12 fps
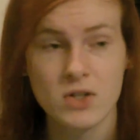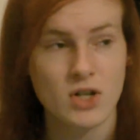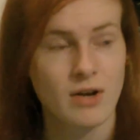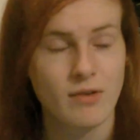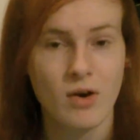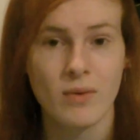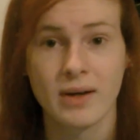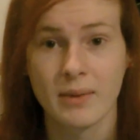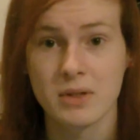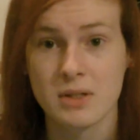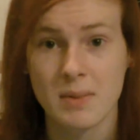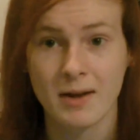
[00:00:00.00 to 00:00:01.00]
which I wrote when
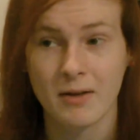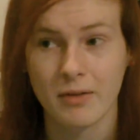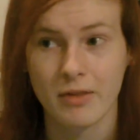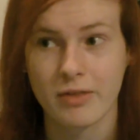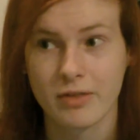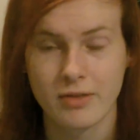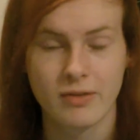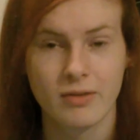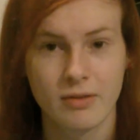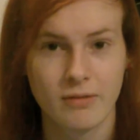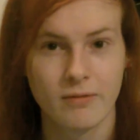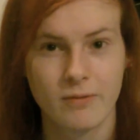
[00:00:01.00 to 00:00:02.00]
I was about
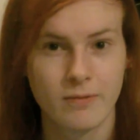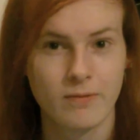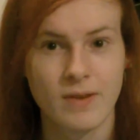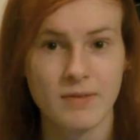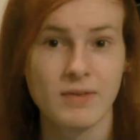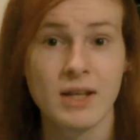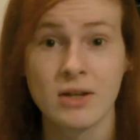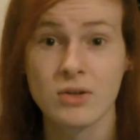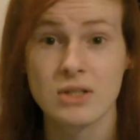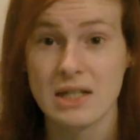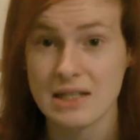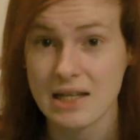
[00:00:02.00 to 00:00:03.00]
fifteen
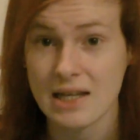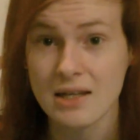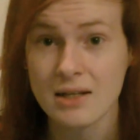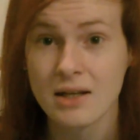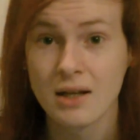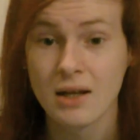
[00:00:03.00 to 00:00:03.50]
or sixteen.